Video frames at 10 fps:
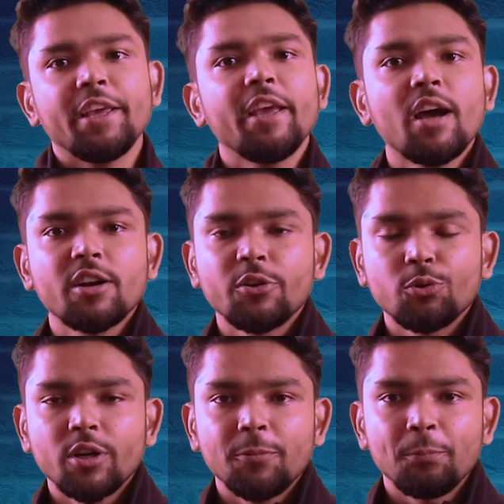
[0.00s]
K.R.
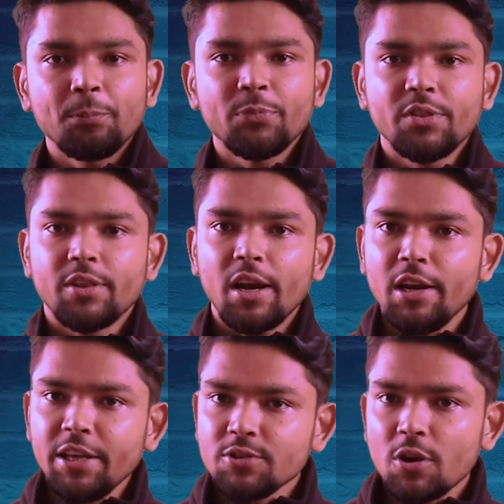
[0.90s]
Arora. The
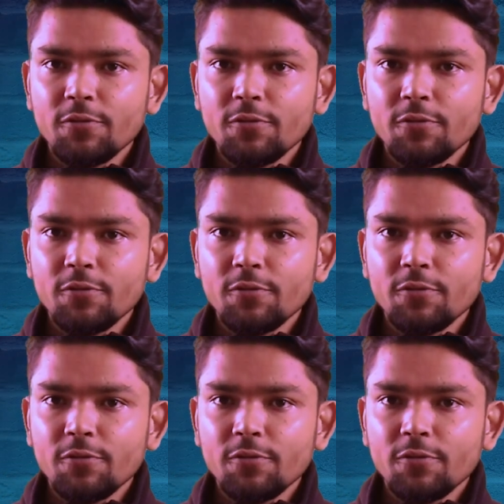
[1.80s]
links